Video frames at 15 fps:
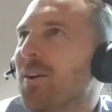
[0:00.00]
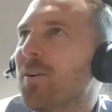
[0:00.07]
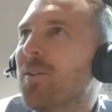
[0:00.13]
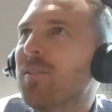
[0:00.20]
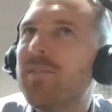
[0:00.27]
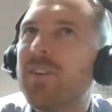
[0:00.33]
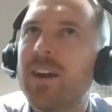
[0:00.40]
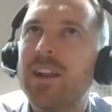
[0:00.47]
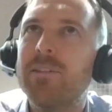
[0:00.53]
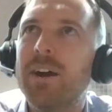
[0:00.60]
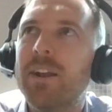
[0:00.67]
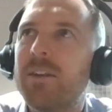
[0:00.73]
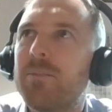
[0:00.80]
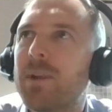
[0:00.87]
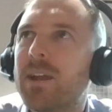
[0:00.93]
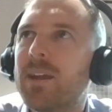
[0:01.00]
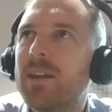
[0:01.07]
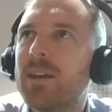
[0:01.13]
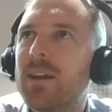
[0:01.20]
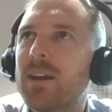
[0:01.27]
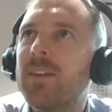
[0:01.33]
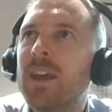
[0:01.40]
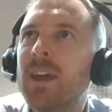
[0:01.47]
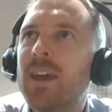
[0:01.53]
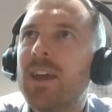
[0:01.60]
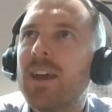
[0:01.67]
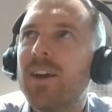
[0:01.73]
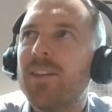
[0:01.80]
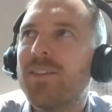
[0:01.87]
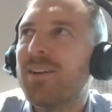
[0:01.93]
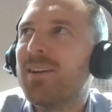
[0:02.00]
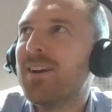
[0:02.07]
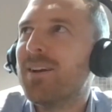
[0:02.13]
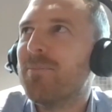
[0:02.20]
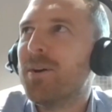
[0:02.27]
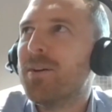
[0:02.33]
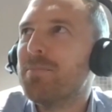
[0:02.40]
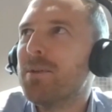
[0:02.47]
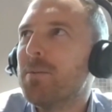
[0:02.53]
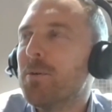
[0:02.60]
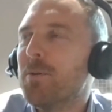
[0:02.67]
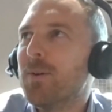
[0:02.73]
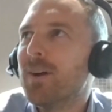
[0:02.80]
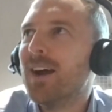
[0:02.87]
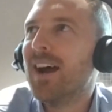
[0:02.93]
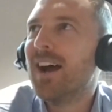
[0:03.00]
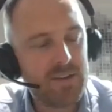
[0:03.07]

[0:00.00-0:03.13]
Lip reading: So fairly randomly, but I think like most people,